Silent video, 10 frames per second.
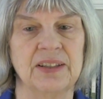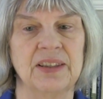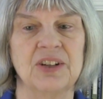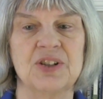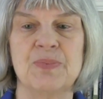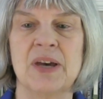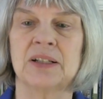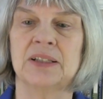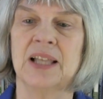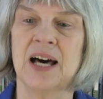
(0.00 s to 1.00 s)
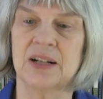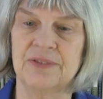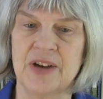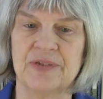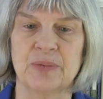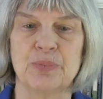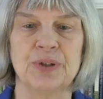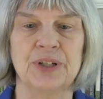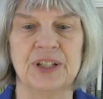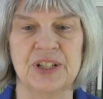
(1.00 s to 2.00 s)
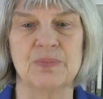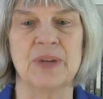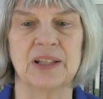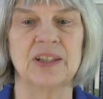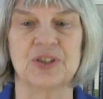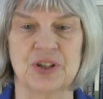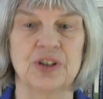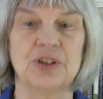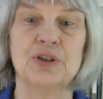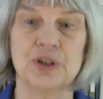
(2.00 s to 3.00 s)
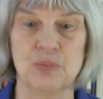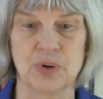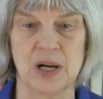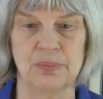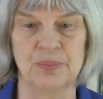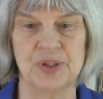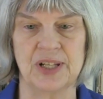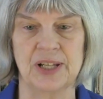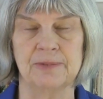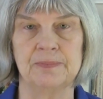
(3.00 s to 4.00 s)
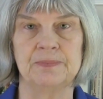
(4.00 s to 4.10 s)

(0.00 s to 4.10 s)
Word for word: there's been a lot of effort put in to make this a good problem set.